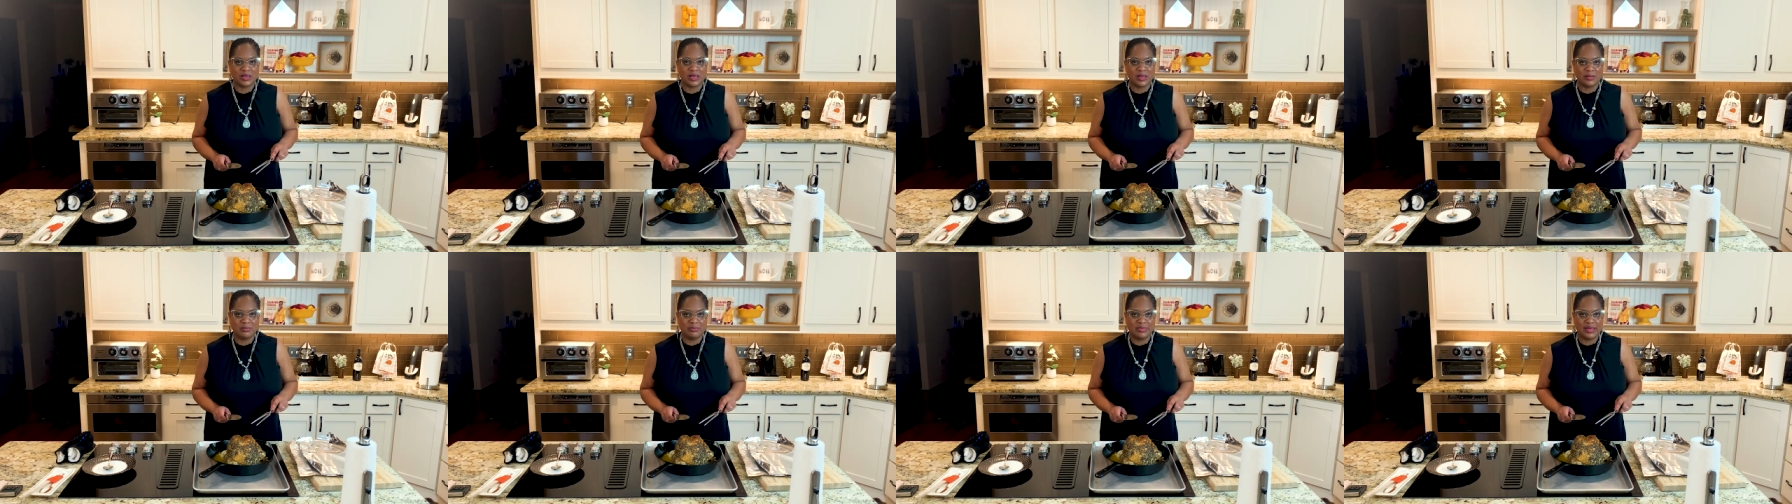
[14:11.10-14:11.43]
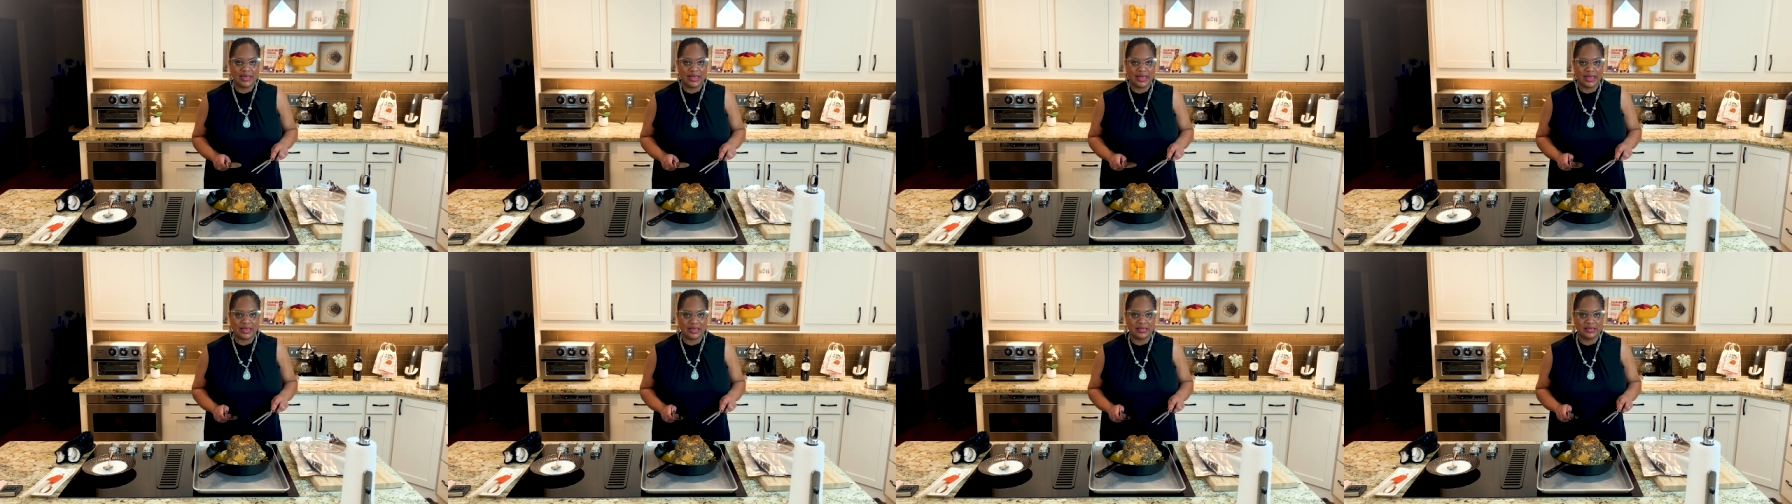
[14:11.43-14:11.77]
come
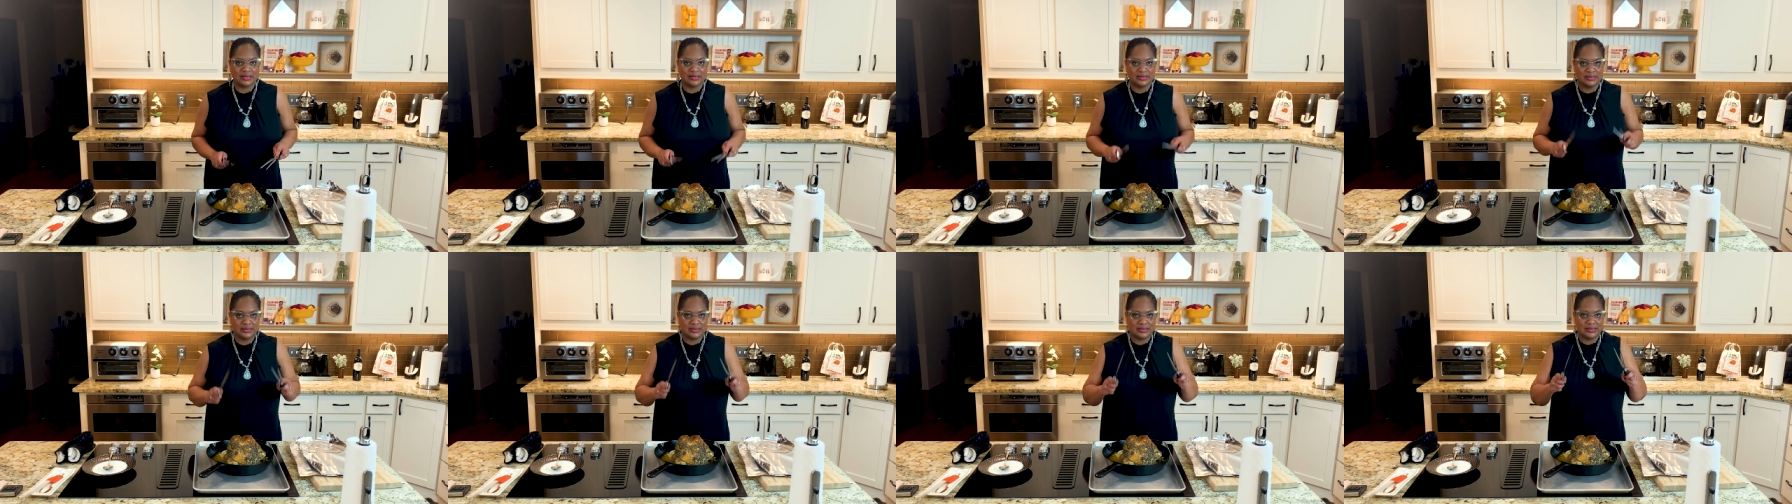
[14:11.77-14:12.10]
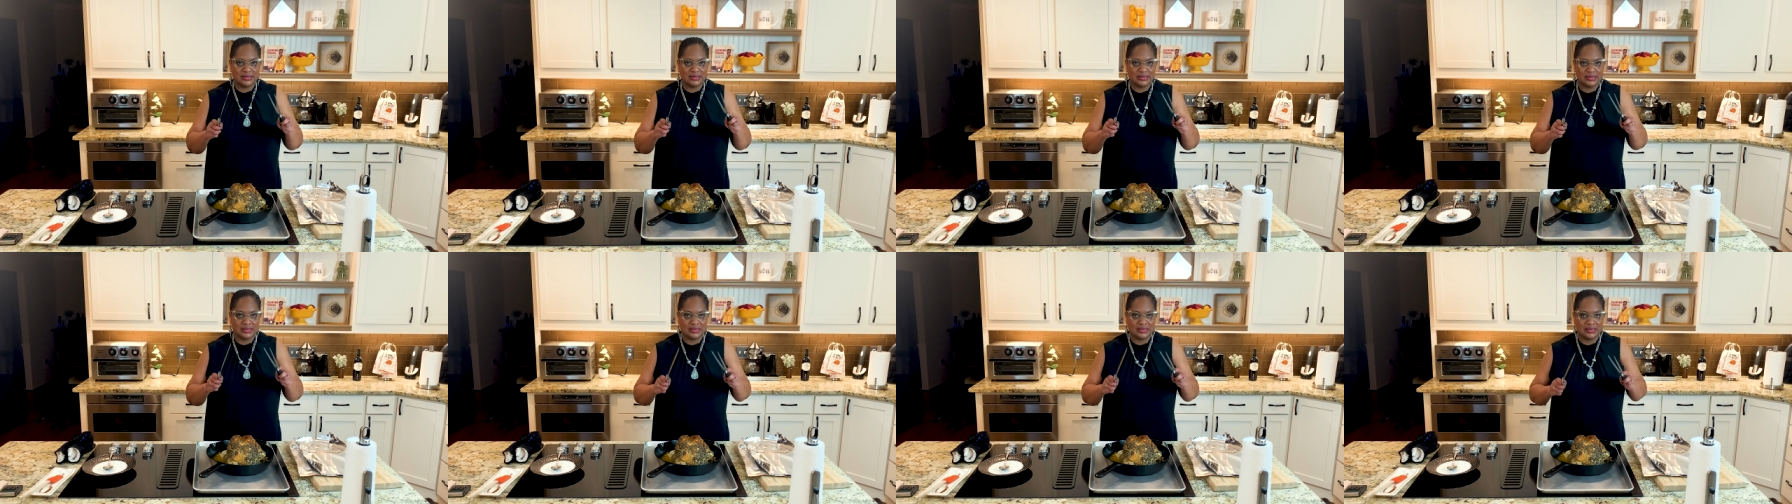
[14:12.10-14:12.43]
back.
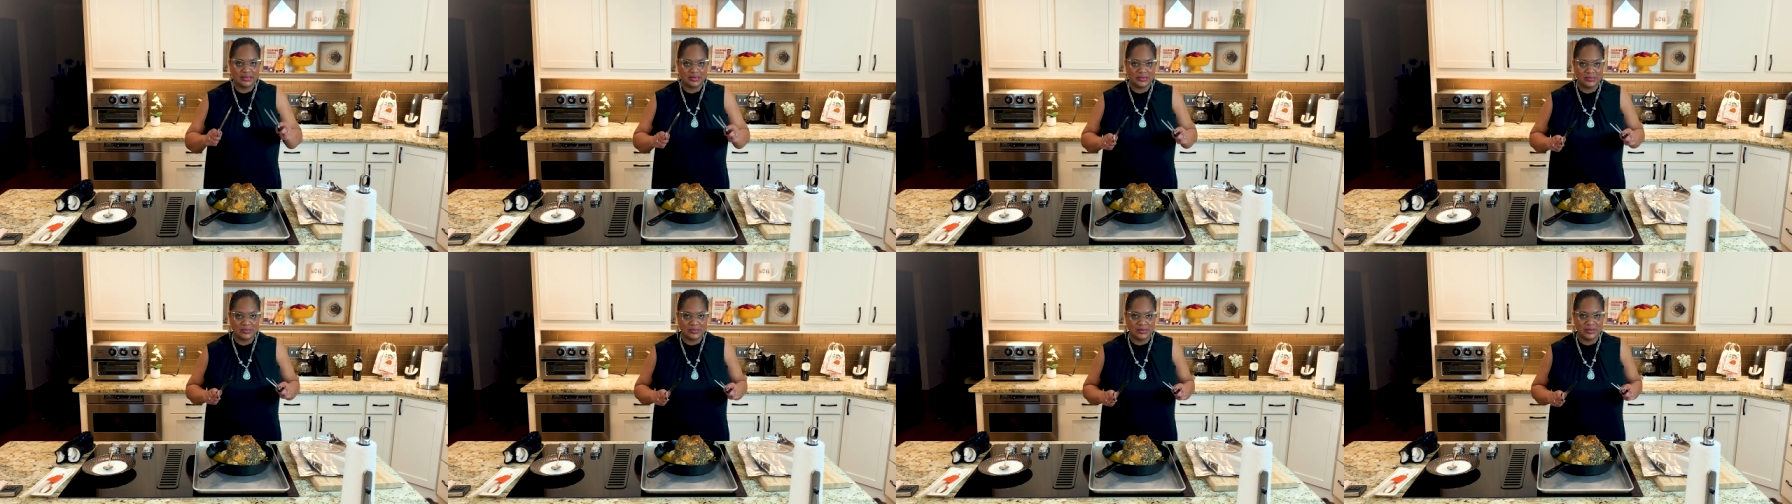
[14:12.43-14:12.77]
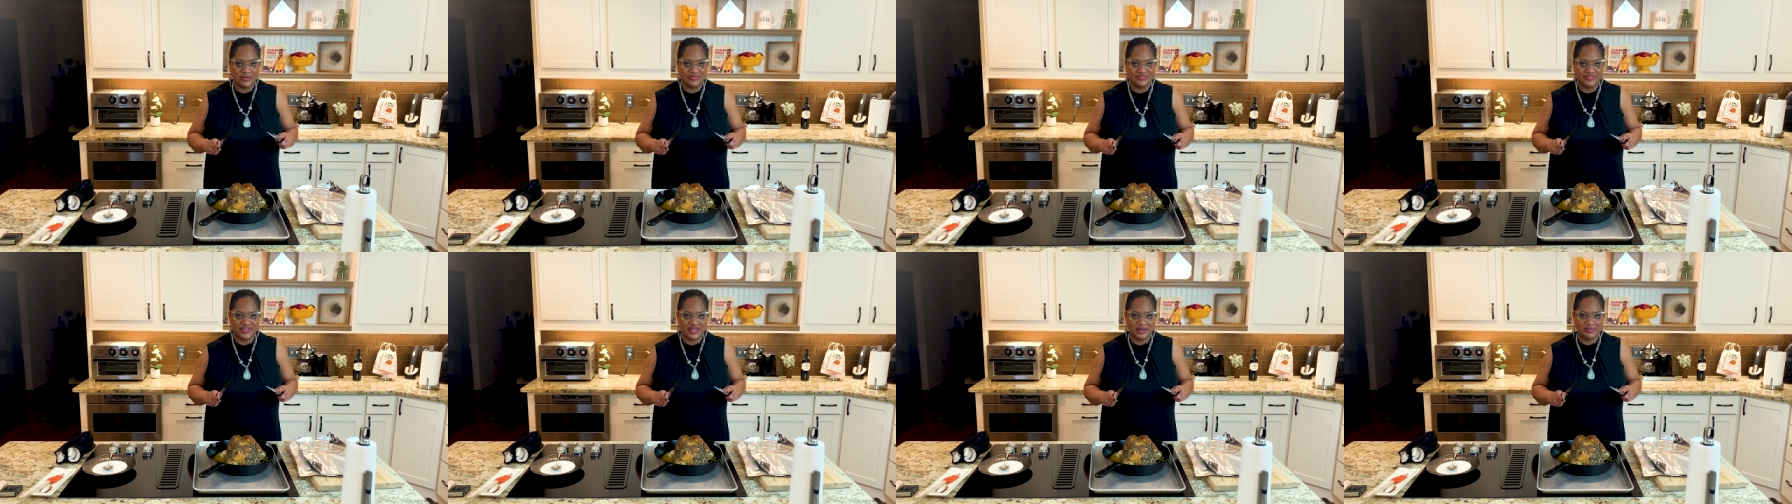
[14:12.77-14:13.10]
Hold on,
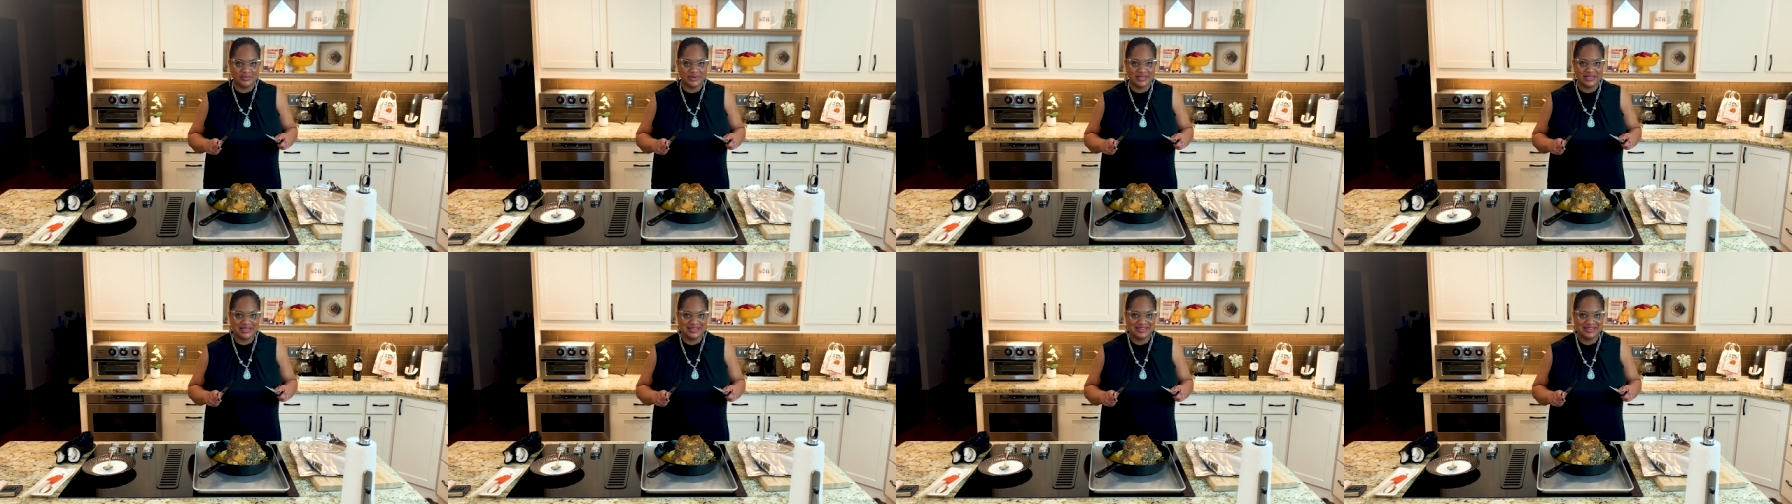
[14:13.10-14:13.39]
family.